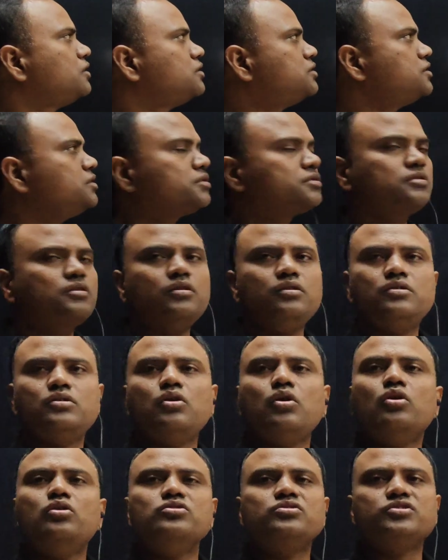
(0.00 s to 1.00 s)
This is
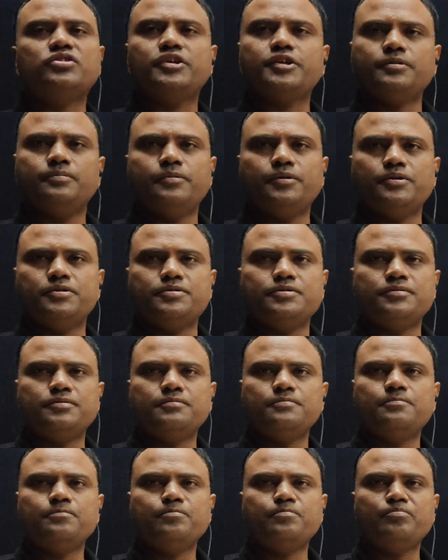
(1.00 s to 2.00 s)
called conjugate
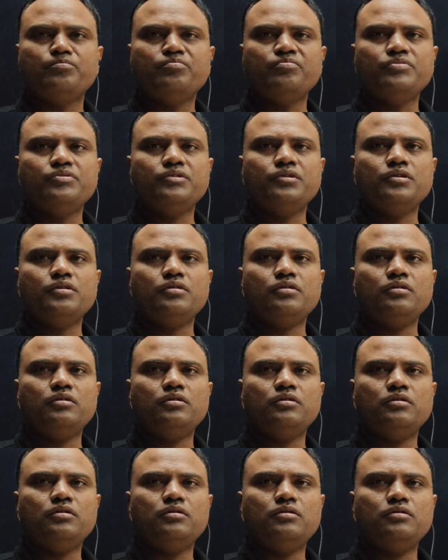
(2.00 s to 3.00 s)
base.
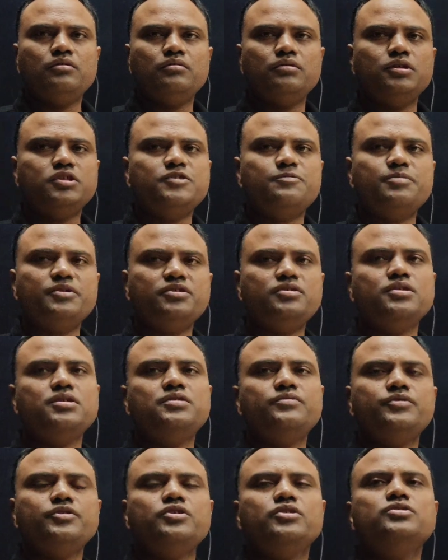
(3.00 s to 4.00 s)
The
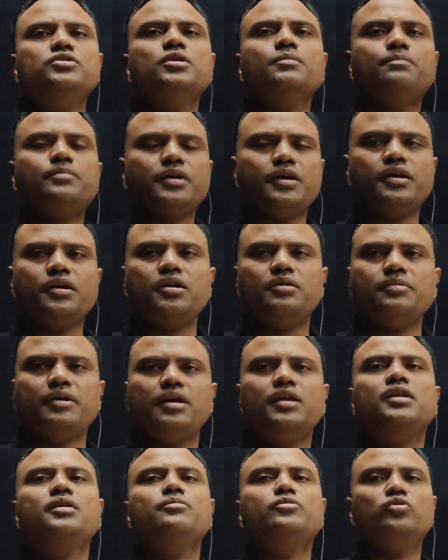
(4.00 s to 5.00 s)
species which is obtained
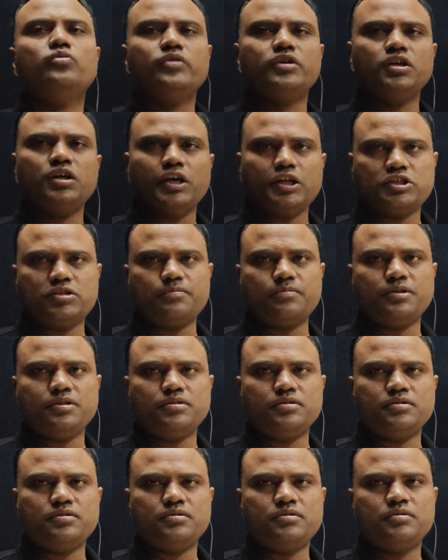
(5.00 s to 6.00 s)
by removing H
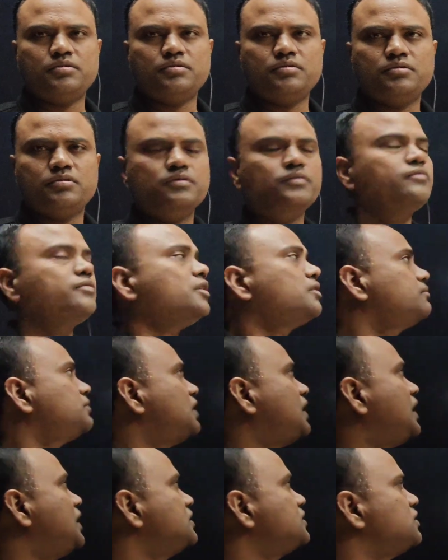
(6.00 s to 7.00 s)
plus
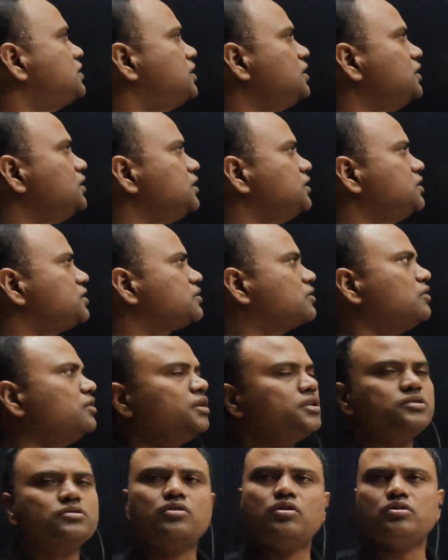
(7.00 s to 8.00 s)
from the acid is
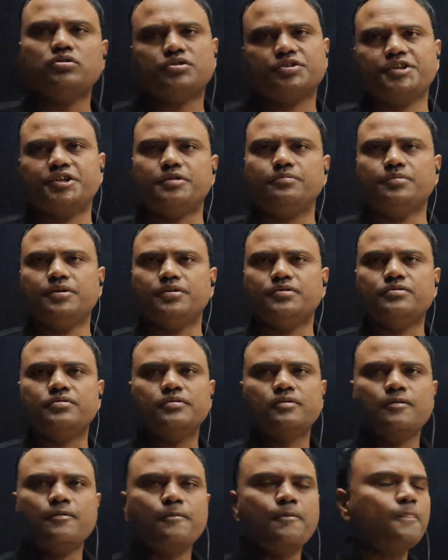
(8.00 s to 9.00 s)
called as conjugate
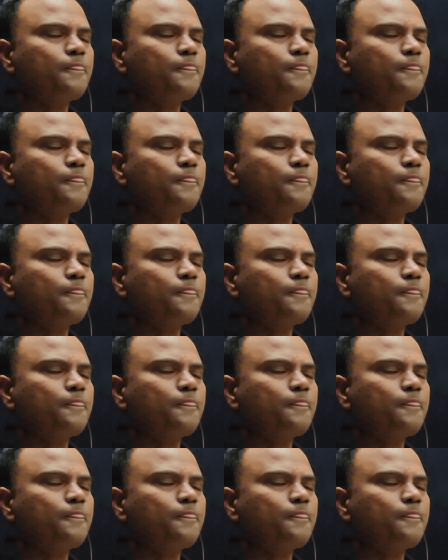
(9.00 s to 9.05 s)
base.